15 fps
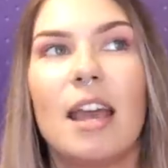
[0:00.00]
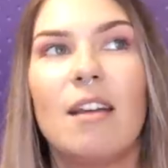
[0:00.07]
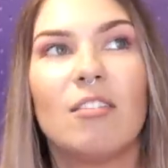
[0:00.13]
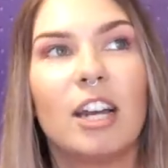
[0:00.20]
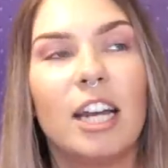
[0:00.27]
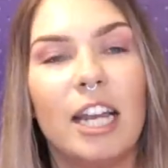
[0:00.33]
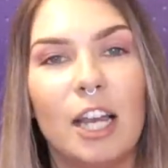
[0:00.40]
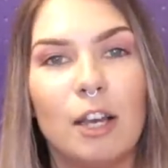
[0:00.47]
get
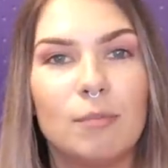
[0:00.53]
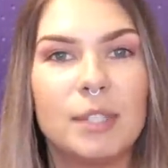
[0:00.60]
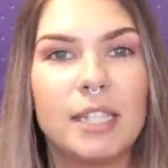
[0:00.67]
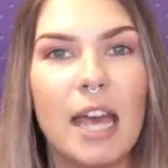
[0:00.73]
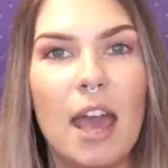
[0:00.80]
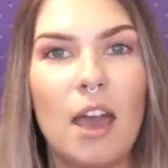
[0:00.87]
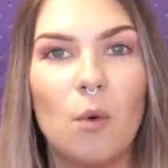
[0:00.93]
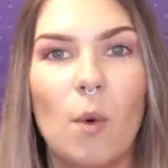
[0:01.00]
really
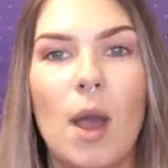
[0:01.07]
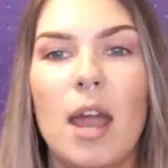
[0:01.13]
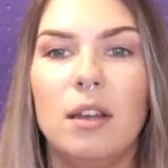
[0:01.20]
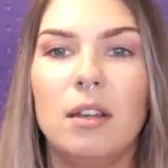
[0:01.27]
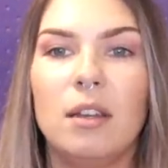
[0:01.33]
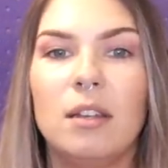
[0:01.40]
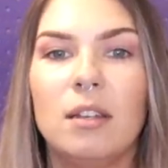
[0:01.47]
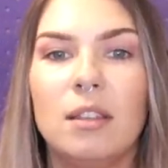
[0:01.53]
upset
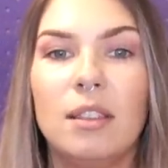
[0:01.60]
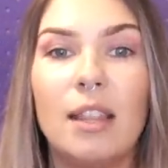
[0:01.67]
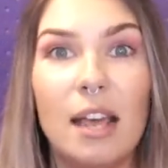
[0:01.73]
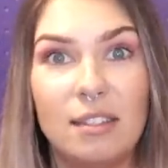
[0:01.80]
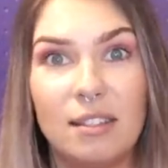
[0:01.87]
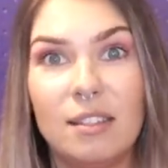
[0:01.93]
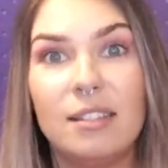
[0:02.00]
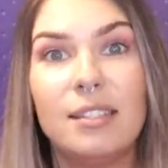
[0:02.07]
when
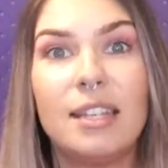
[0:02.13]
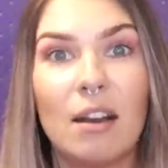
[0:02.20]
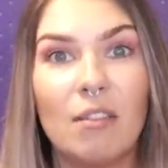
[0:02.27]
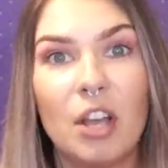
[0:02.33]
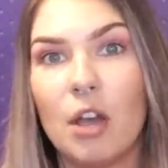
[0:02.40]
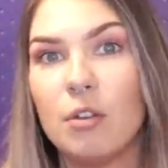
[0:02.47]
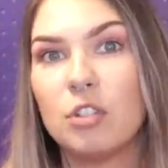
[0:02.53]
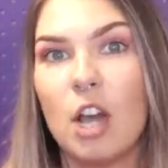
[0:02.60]
there's the
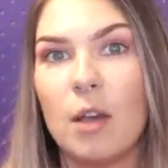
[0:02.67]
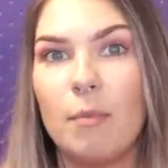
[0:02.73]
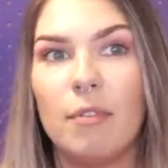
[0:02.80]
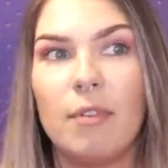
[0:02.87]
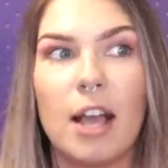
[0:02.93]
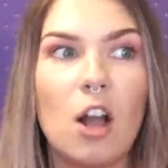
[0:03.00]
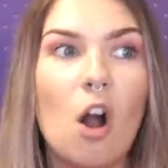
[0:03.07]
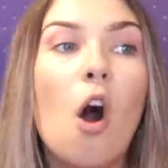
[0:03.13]
stereotype
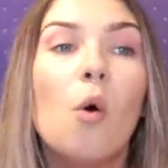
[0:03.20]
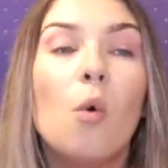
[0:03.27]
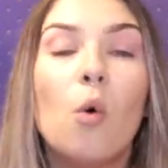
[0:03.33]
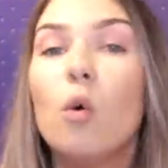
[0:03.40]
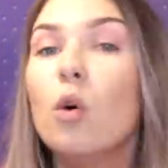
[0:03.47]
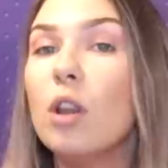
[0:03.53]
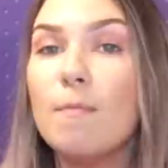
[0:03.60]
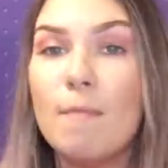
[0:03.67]
of like, oh,
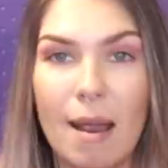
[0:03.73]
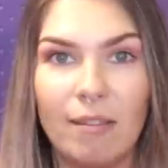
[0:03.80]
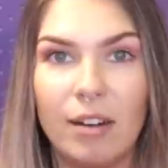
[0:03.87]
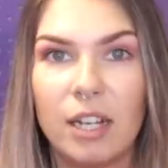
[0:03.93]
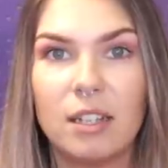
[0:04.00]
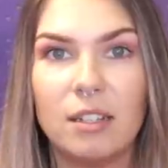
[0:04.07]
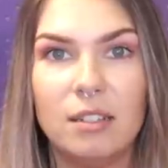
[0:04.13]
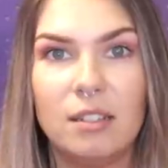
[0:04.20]
all
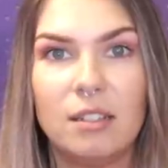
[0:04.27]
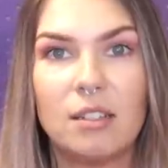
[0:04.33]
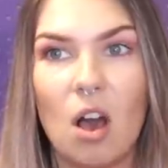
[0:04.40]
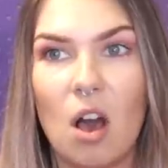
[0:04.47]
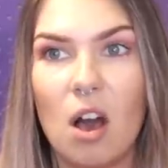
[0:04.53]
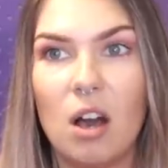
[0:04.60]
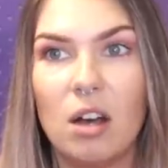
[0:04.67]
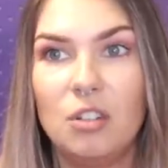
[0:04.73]
Americans
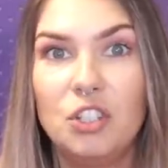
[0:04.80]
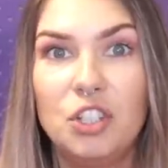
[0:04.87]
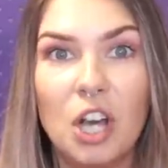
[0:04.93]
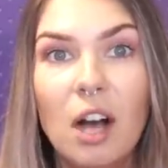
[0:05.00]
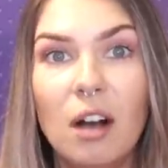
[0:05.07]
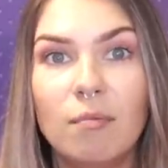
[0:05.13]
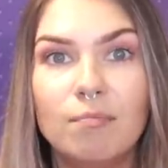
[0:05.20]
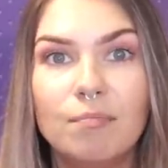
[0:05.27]
are
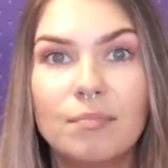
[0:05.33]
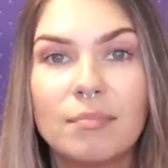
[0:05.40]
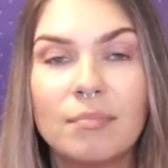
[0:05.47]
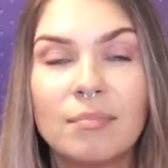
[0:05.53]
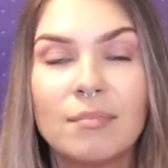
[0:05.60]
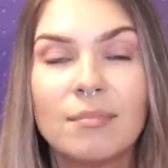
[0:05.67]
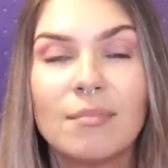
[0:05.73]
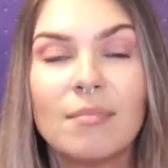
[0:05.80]
dumb.
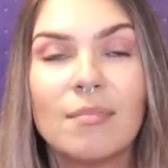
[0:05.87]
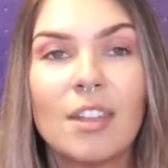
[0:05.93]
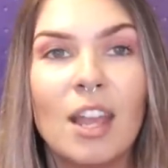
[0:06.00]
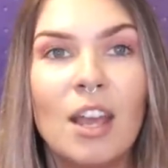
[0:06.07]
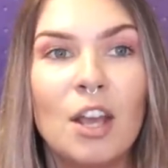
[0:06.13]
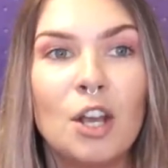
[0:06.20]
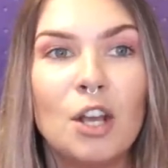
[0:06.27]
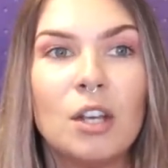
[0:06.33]

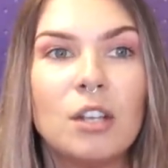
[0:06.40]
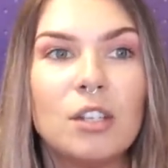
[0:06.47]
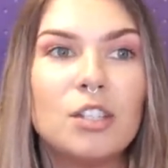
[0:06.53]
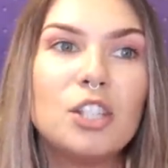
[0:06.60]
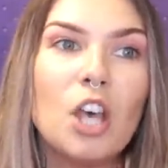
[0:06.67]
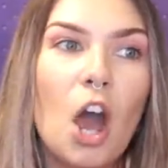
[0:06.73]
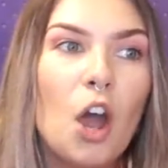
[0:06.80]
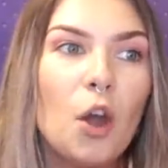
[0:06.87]

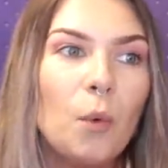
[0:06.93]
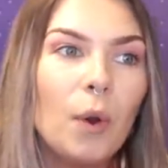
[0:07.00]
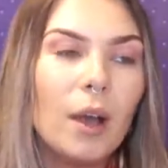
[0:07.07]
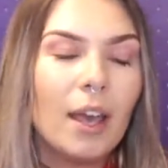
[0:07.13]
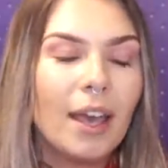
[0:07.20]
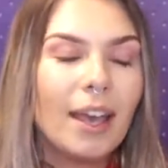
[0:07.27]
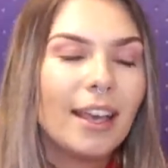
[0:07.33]
So